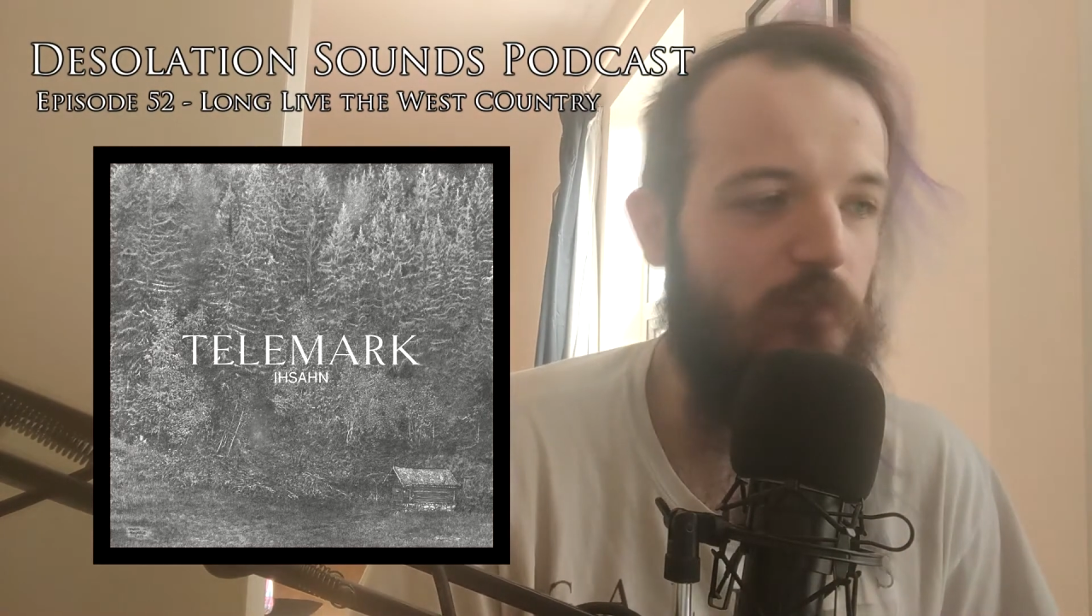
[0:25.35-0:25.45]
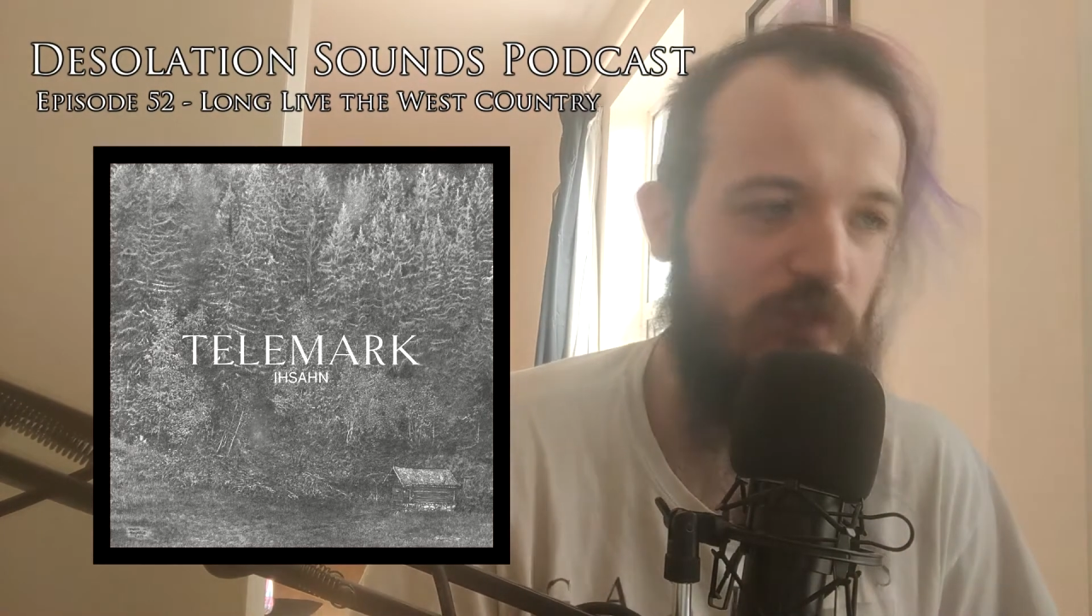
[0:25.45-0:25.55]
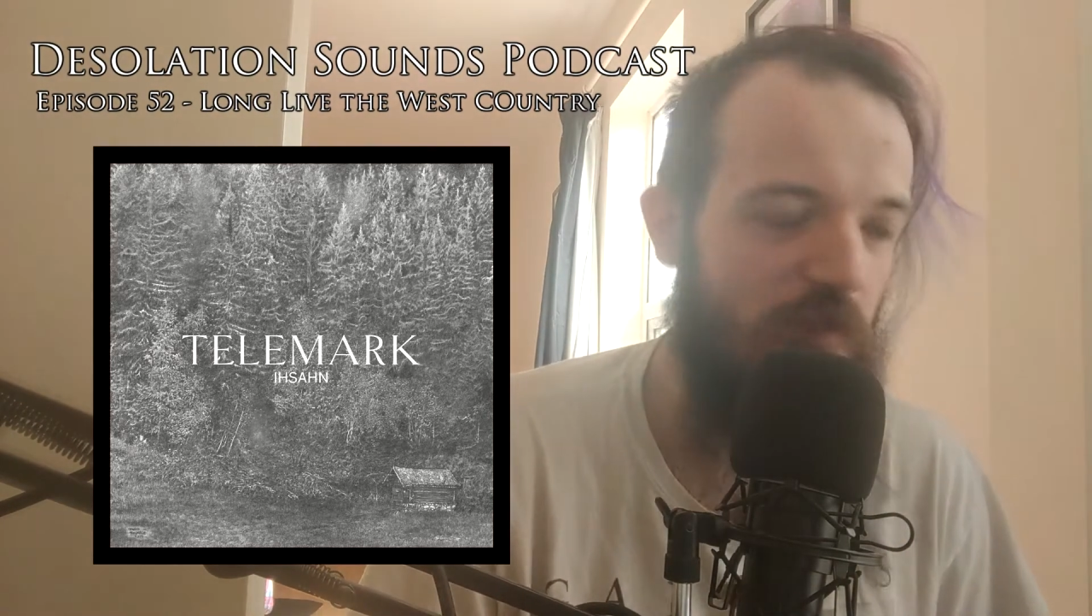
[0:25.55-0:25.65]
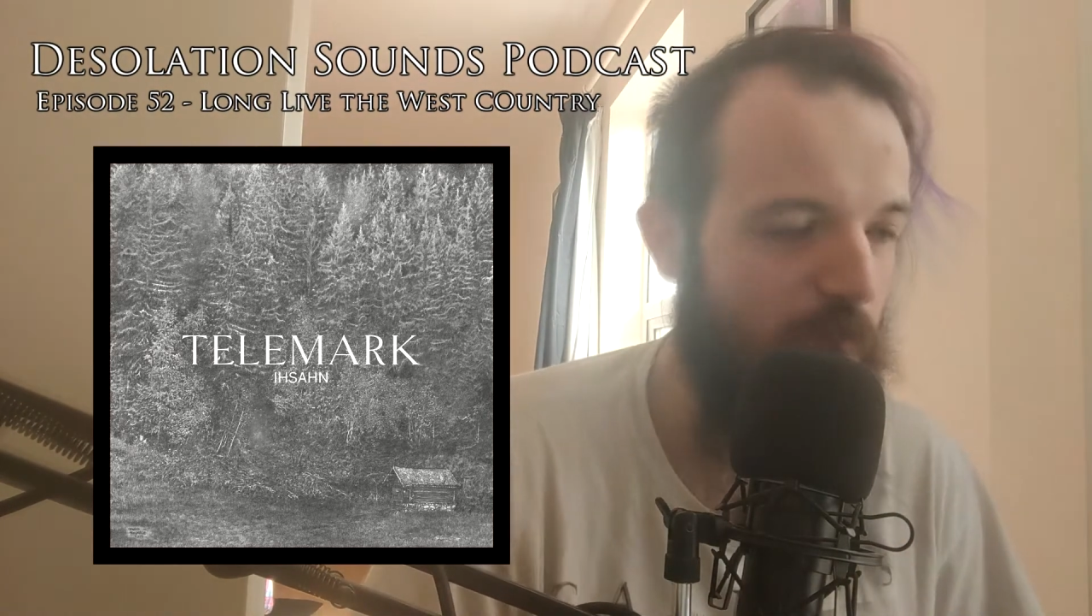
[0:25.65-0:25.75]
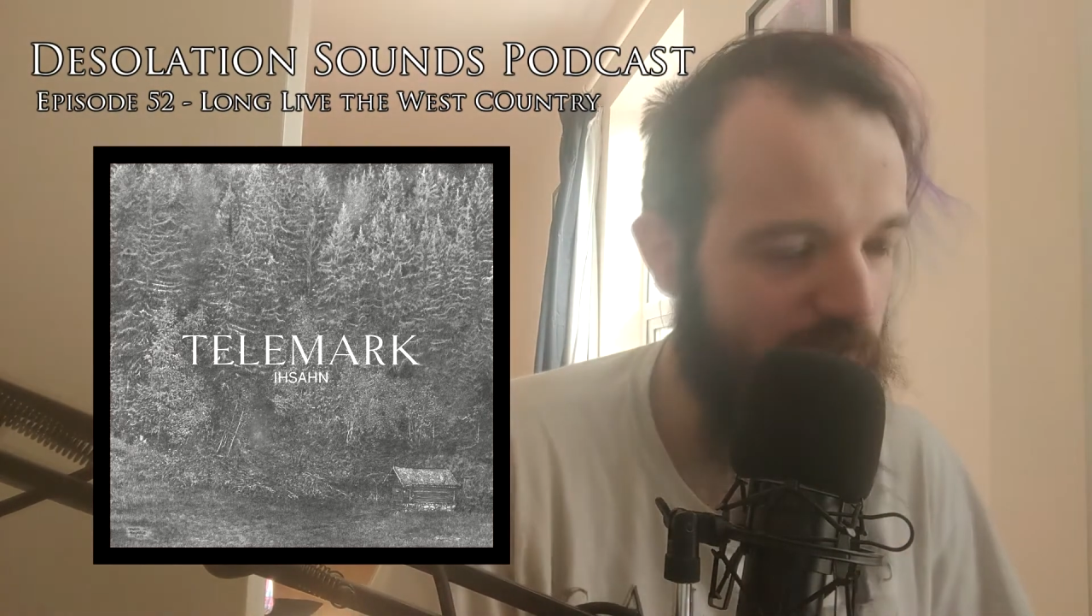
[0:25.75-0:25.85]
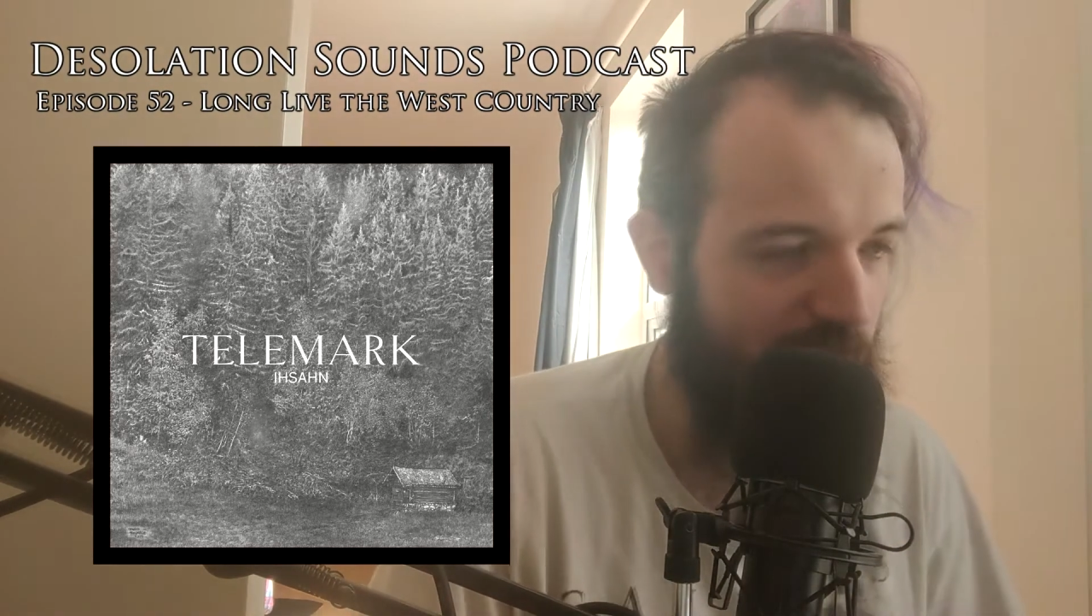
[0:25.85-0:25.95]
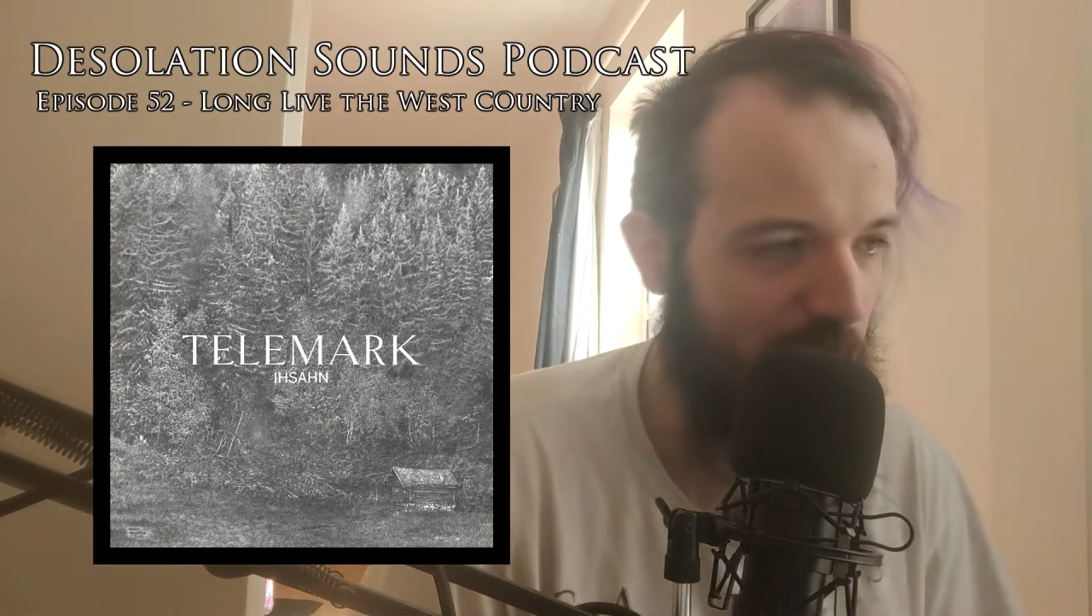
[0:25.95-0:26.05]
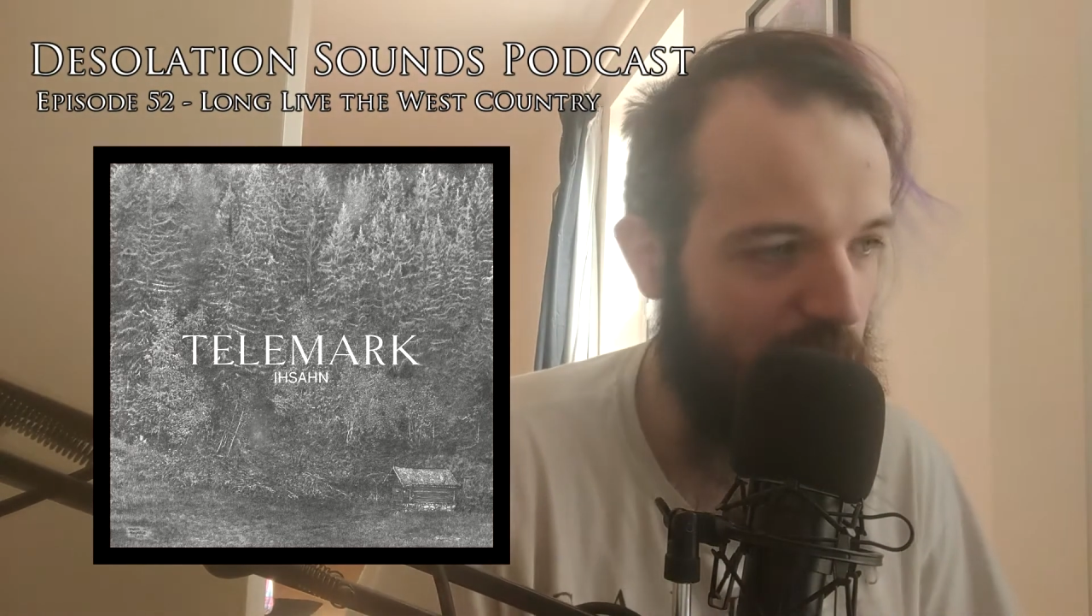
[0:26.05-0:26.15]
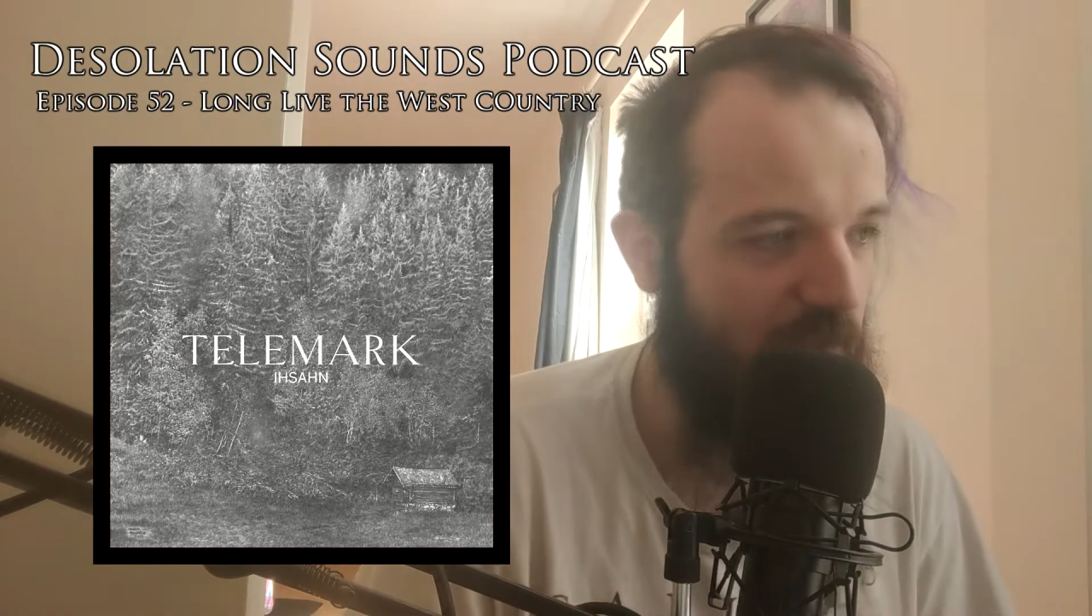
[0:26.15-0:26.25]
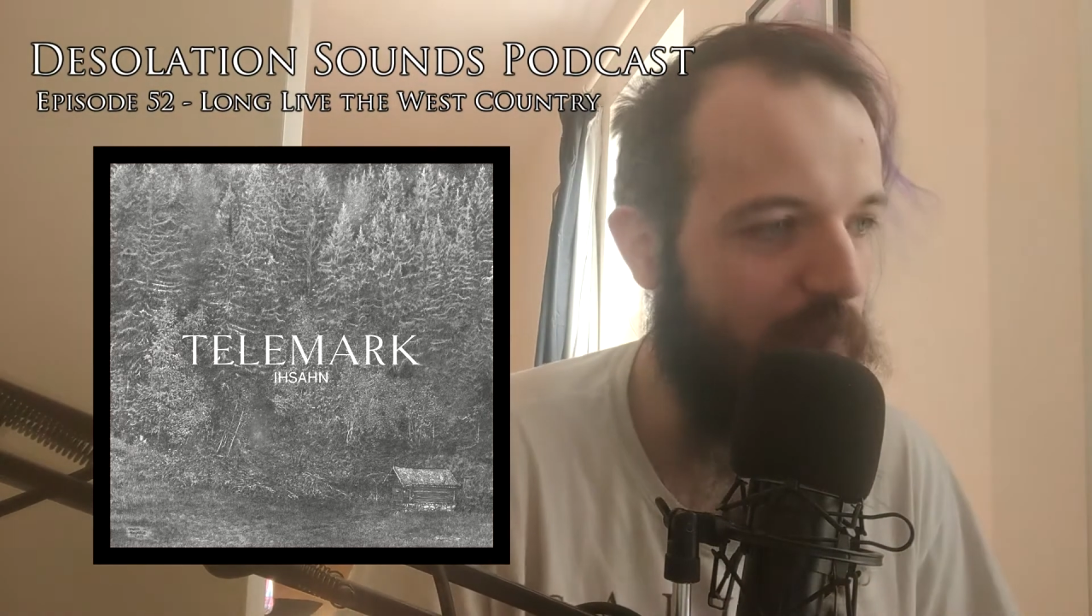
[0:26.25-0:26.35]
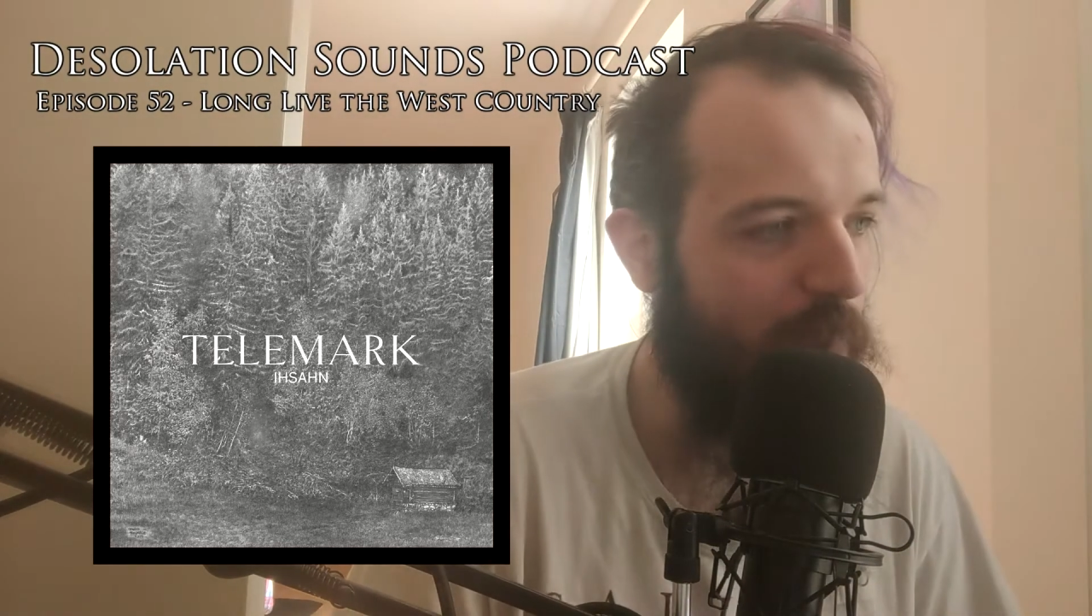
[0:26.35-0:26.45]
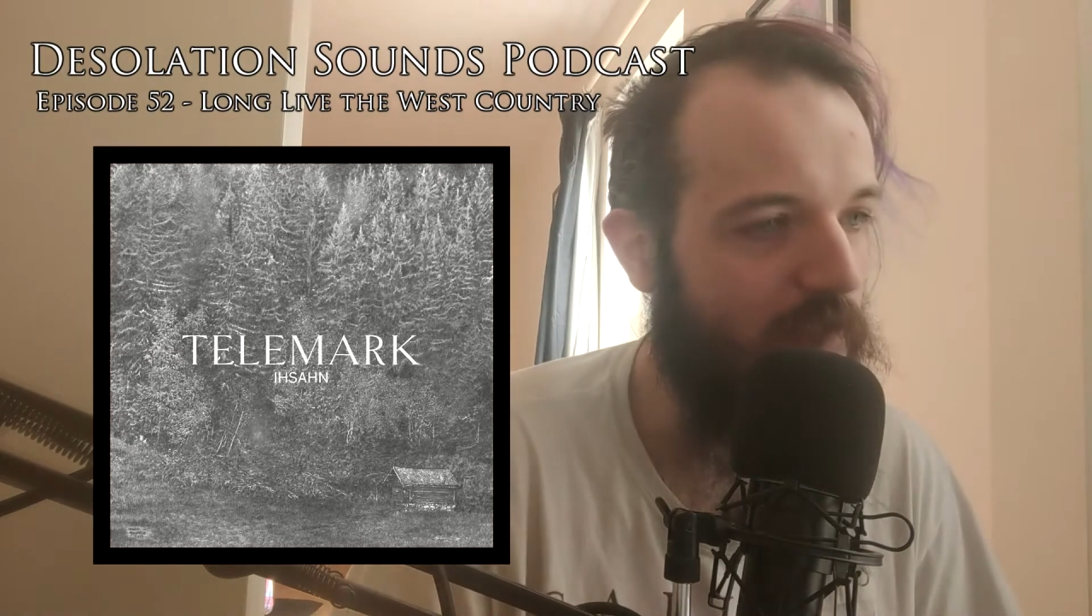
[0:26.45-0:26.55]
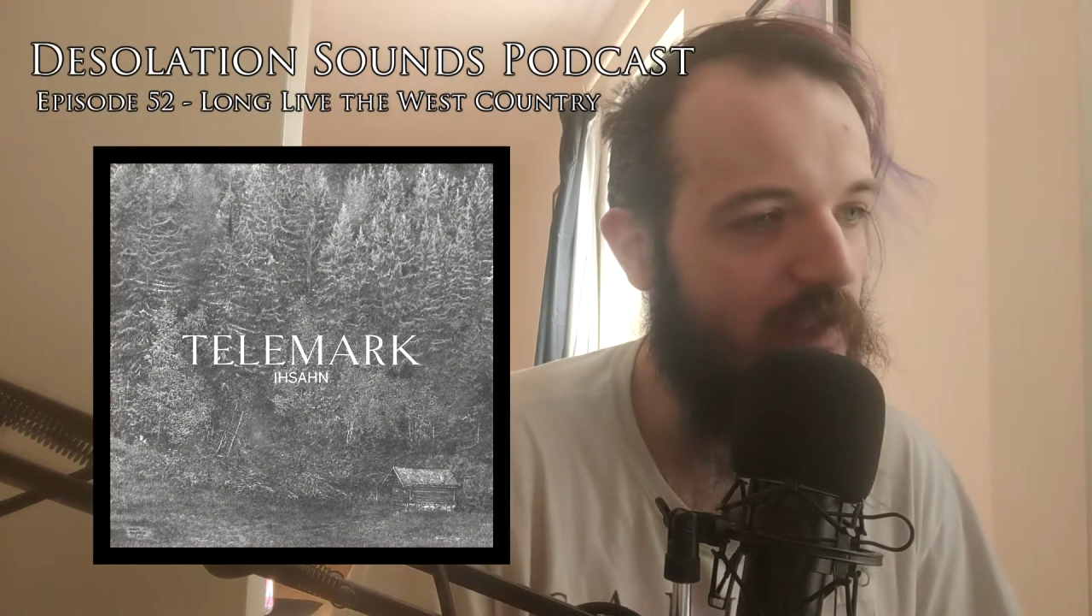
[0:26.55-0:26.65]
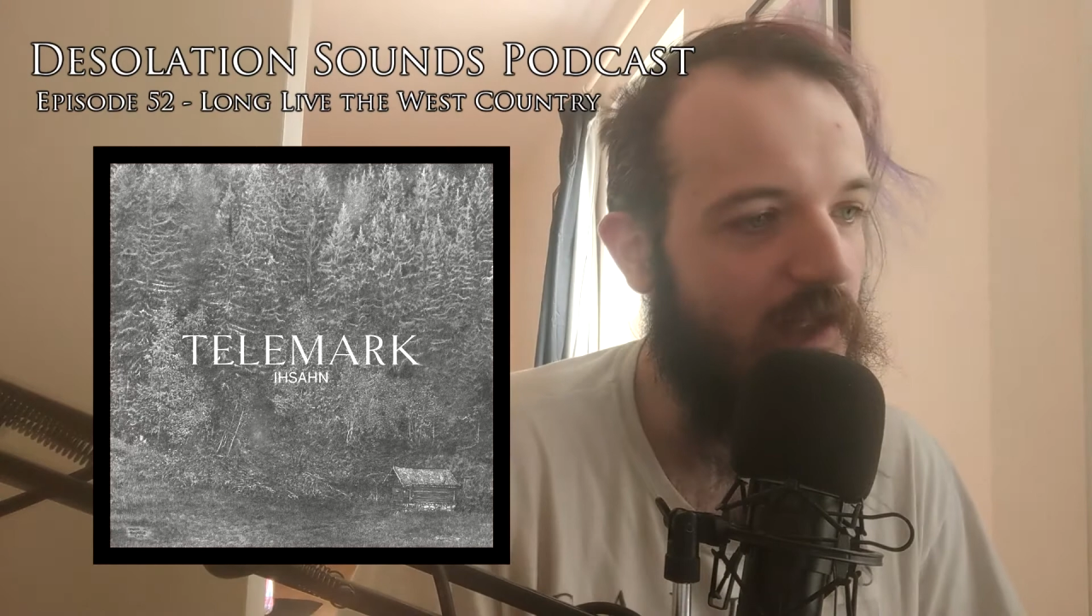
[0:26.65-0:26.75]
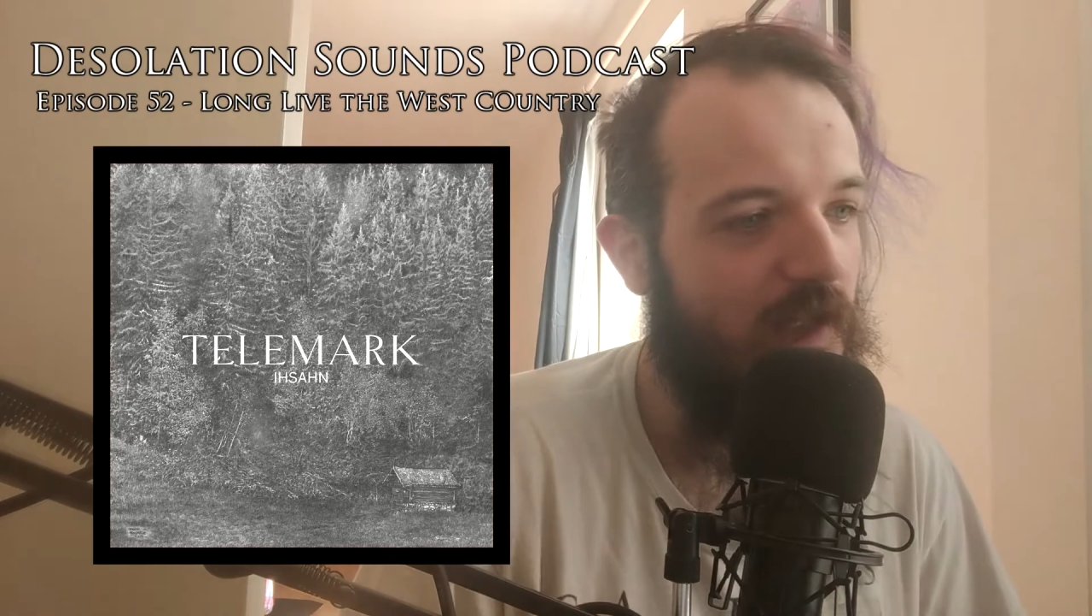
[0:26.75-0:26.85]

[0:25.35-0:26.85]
which no means the same thing, but